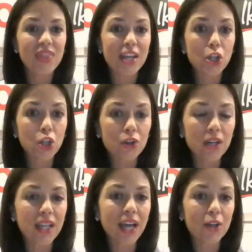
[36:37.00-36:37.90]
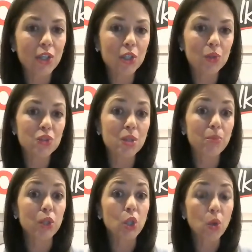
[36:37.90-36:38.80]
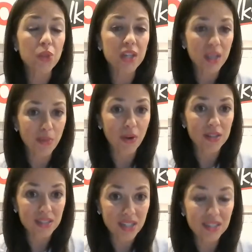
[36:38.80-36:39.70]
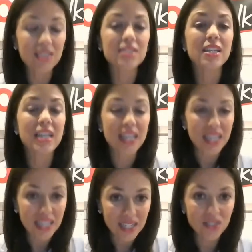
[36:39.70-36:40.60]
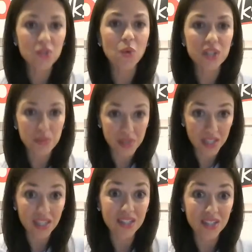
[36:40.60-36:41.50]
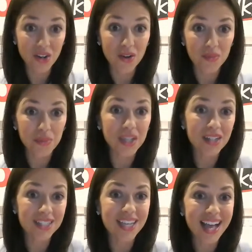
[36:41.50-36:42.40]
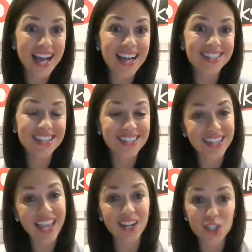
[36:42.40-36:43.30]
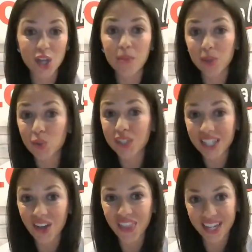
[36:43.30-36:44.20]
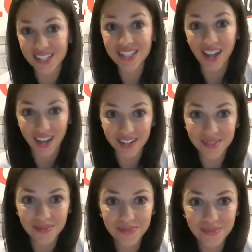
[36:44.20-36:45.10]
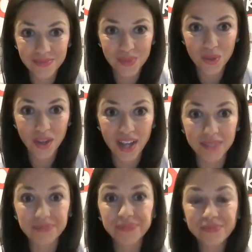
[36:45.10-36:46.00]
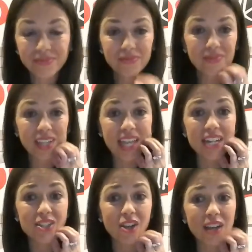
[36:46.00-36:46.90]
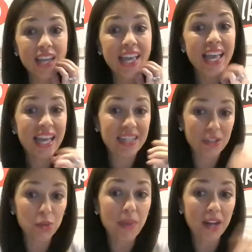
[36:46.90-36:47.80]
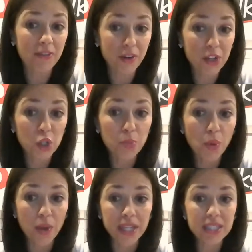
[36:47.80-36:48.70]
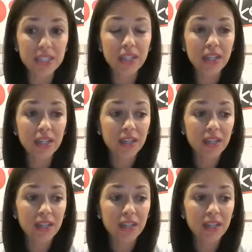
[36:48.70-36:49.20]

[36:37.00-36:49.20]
then learning how to use the below the knee prosthesis is going to be easier because he has his anatomical knee on that side. Okay. And as long, and you made a very good point,